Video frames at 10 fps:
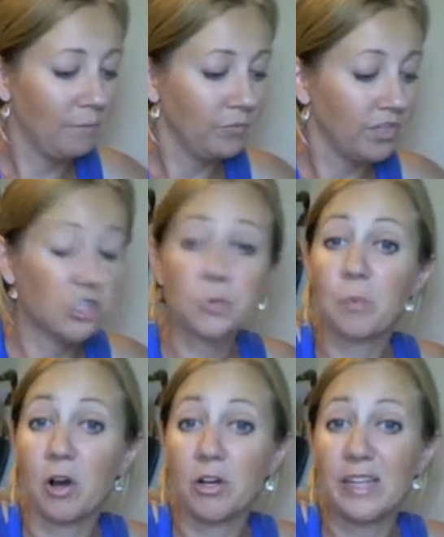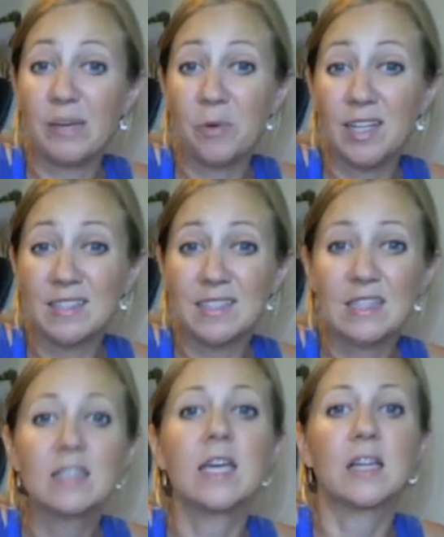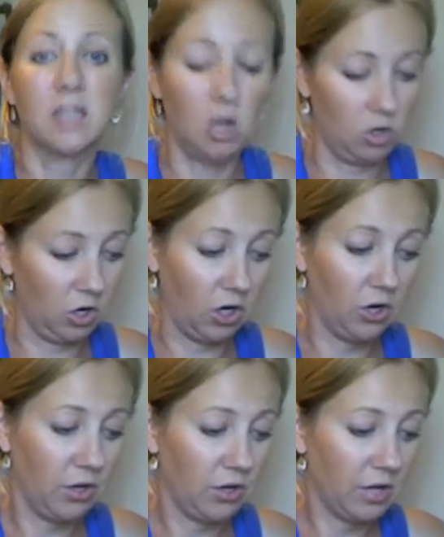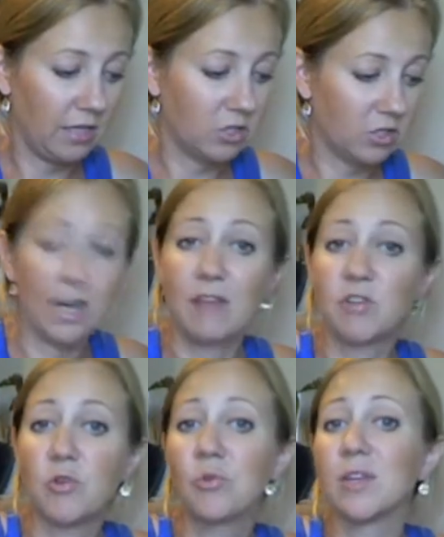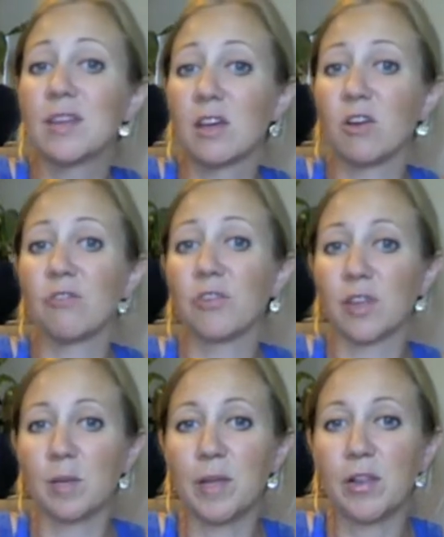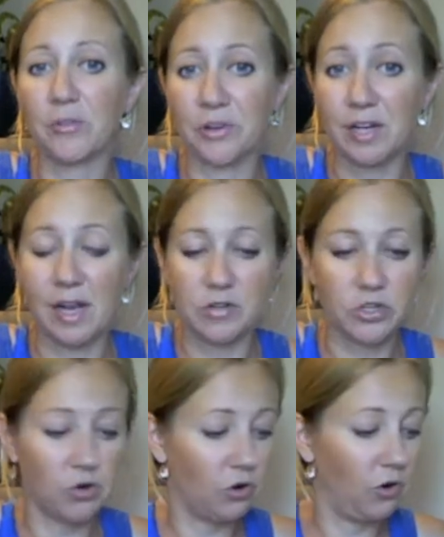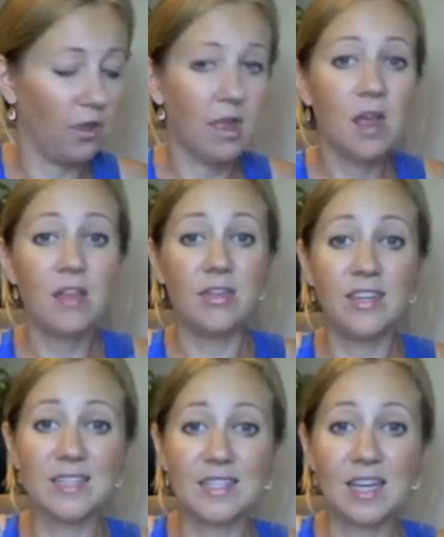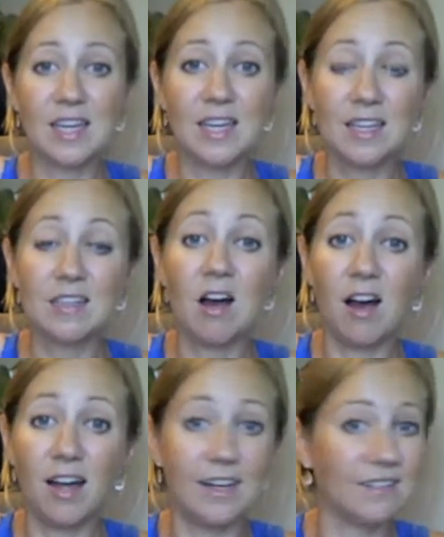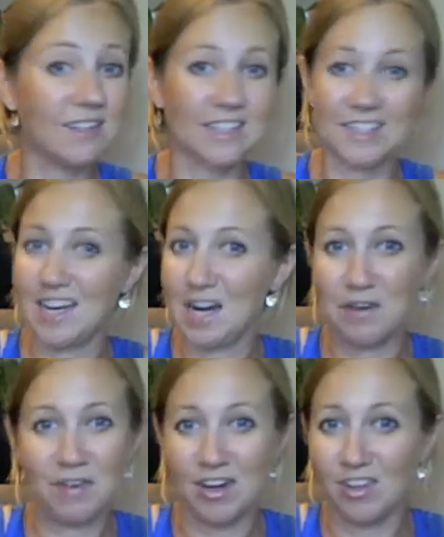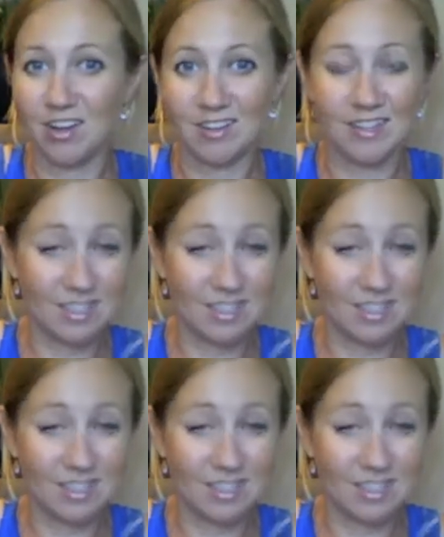The sparkly ones take longer. Okay, so you're going to have to hold it there for a little bit longer to get it to curl. This thing is hot. It doesn't take very long.